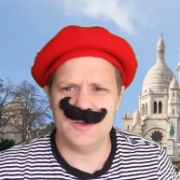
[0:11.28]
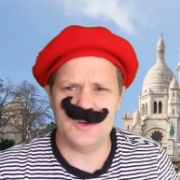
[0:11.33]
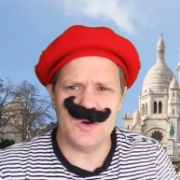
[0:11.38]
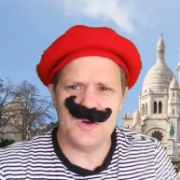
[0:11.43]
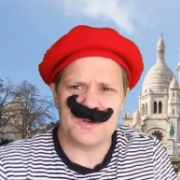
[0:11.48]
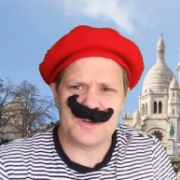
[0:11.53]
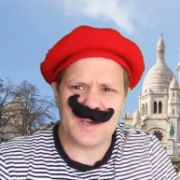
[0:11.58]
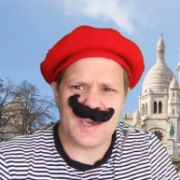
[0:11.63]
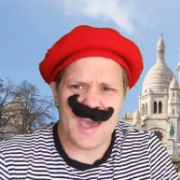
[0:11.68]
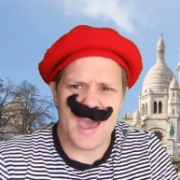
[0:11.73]
I
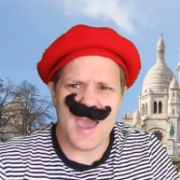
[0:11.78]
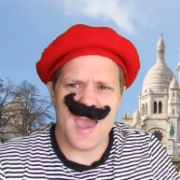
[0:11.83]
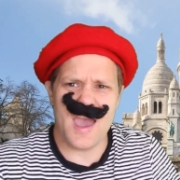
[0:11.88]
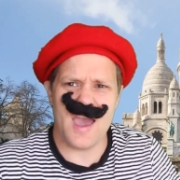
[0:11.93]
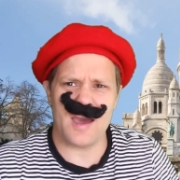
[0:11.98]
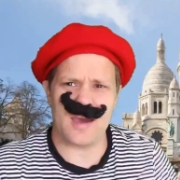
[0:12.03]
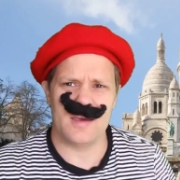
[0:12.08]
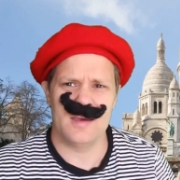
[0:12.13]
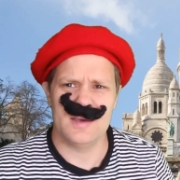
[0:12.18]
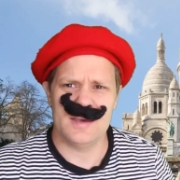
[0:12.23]
don't
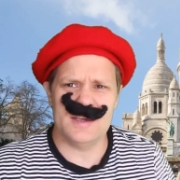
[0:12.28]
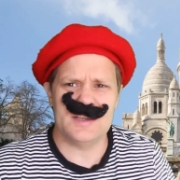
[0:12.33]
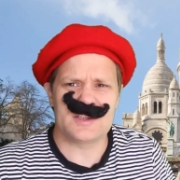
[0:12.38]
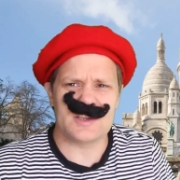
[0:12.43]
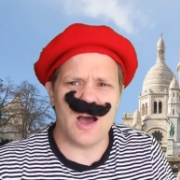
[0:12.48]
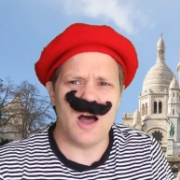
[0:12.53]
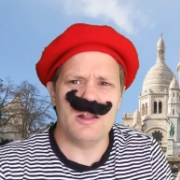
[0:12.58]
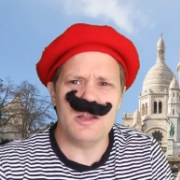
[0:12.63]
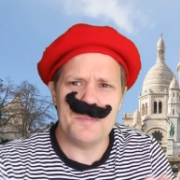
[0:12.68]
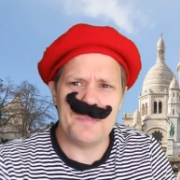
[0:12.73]
care.
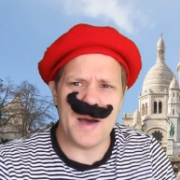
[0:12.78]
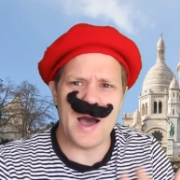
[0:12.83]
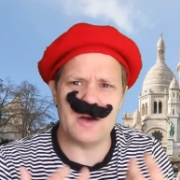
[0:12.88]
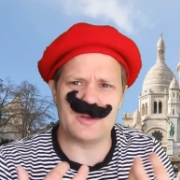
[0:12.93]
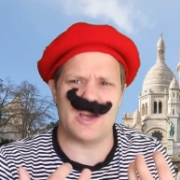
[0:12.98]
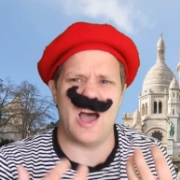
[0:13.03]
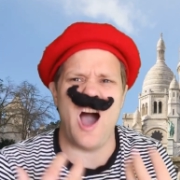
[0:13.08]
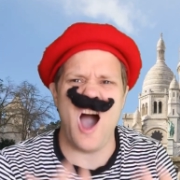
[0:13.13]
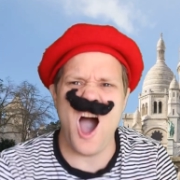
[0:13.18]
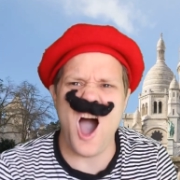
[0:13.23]
It's all
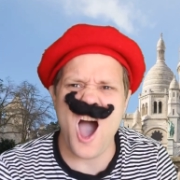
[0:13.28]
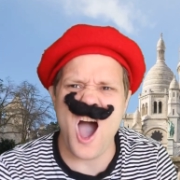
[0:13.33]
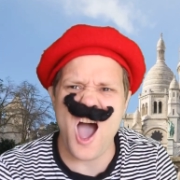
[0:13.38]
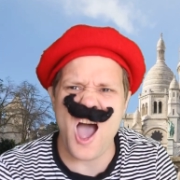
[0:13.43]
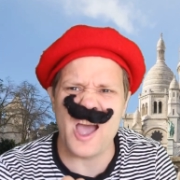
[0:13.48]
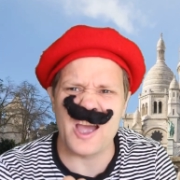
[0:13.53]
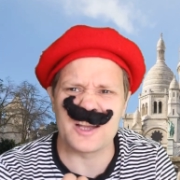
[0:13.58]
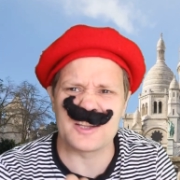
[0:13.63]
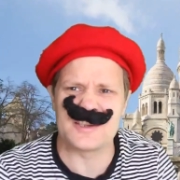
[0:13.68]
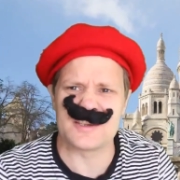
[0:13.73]
about
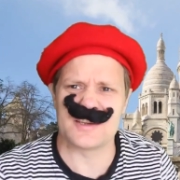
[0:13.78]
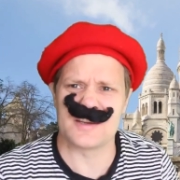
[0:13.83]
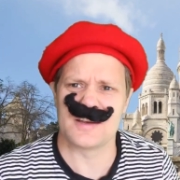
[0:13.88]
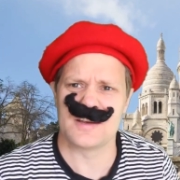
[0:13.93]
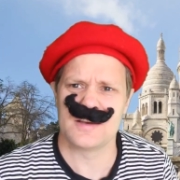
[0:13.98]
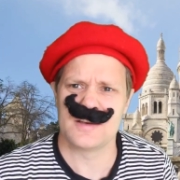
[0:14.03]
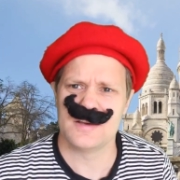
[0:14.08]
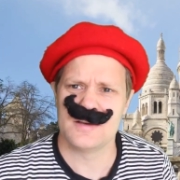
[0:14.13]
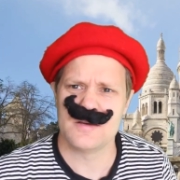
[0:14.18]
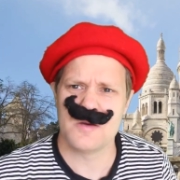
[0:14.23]
art.